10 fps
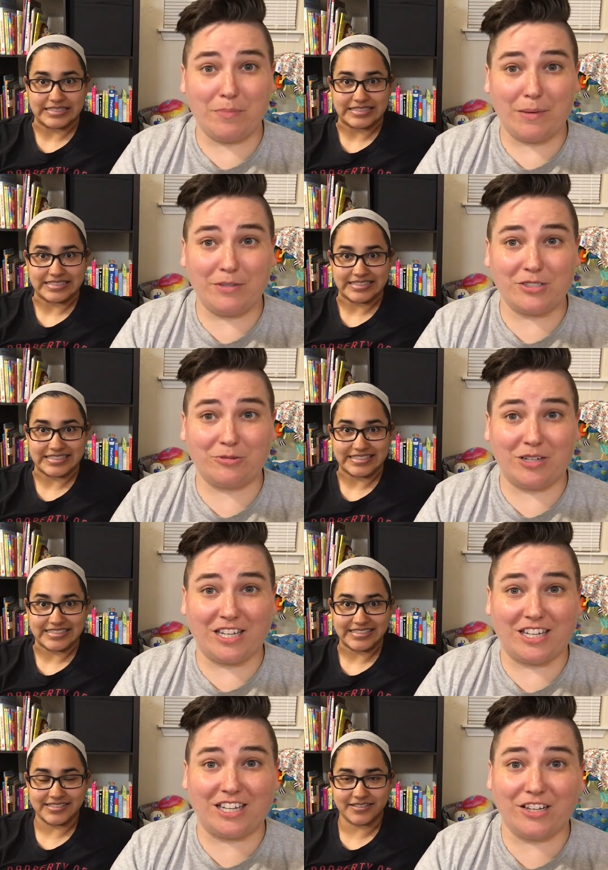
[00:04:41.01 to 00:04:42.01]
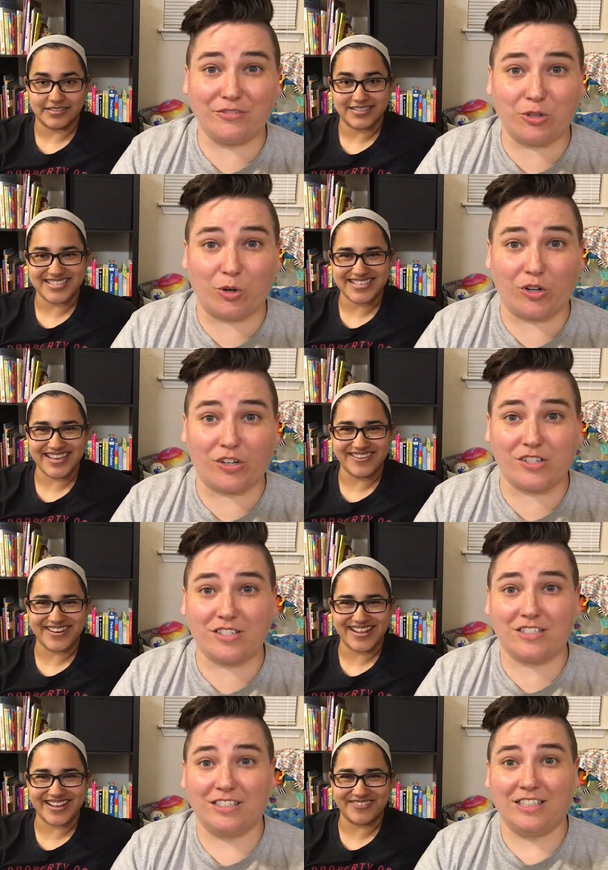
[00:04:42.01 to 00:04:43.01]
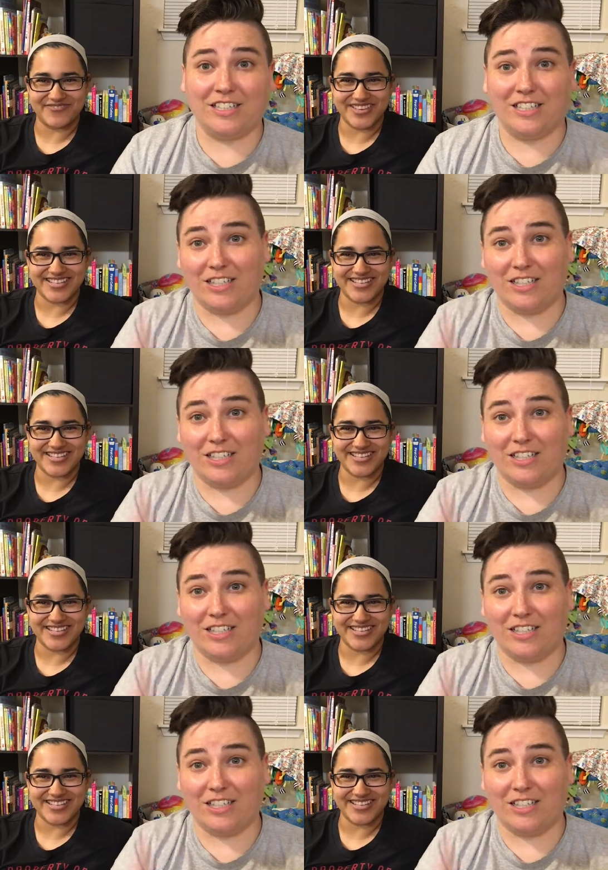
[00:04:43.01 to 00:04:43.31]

Speaker 1: Baby's awake, of course. See you in a
Speaker 2: little bit.